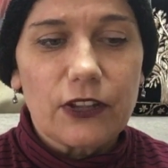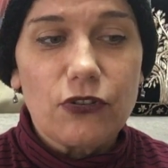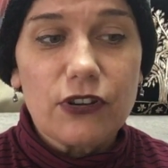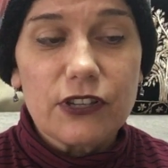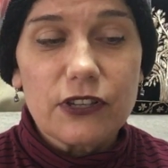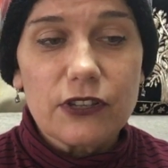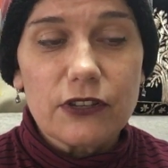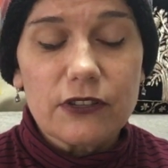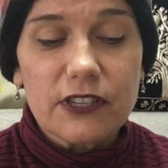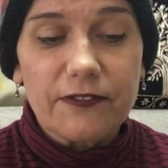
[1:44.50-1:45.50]
you can
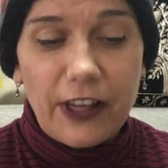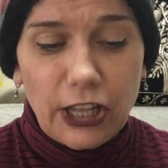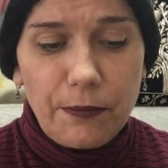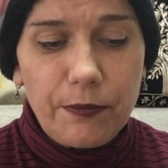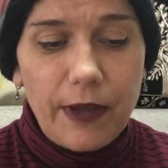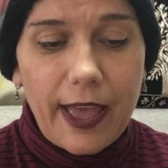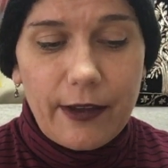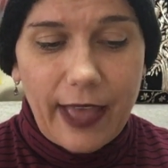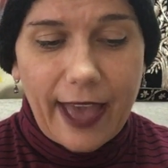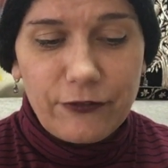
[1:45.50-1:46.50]
develop
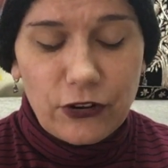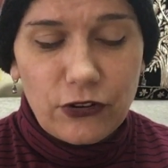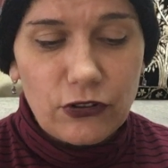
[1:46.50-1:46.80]
after